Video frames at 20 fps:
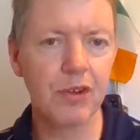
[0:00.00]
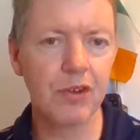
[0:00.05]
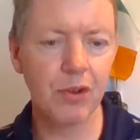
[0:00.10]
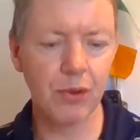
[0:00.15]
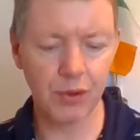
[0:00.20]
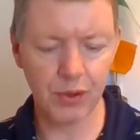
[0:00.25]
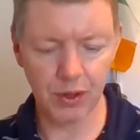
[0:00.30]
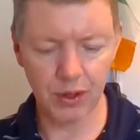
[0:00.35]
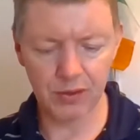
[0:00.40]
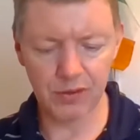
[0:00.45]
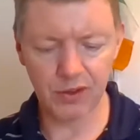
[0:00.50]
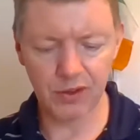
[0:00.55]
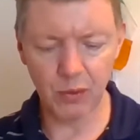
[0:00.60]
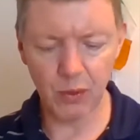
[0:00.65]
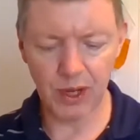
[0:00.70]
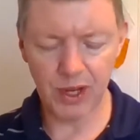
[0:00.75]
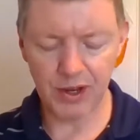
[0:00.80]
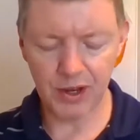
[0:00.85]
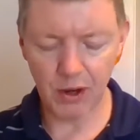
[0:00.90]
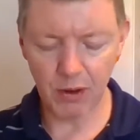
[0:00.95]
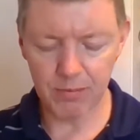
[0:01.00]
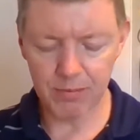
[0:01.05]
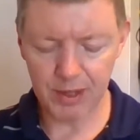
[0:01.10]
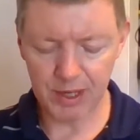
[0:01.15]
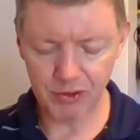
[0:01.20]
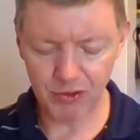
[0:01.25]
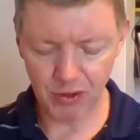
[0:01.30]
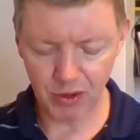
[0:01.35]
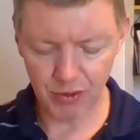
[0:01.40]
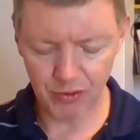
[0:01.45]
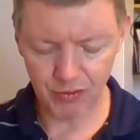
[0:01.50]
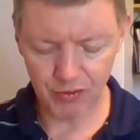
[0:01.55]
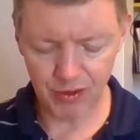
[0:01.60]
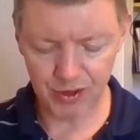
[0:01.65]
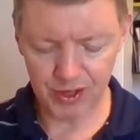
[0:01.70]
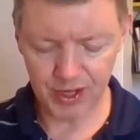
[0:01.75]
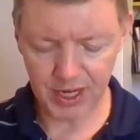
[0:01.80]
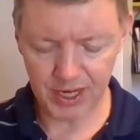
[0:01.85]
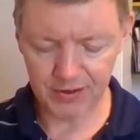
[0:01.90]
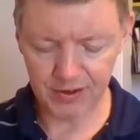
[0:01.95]
2/3 of the way down page
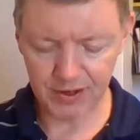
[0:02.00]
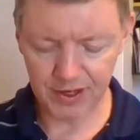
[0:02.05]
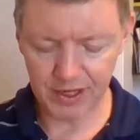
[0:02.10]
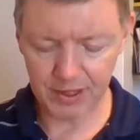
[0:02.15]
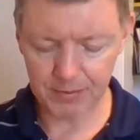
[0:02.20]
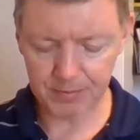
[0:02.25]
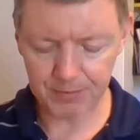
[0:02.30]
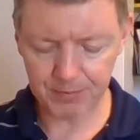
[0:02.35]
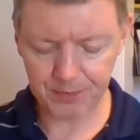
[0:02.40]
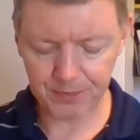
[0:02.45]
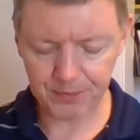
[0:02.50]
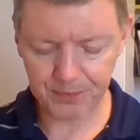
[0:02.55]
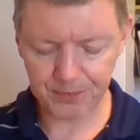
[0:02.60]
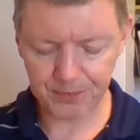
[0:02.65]
118.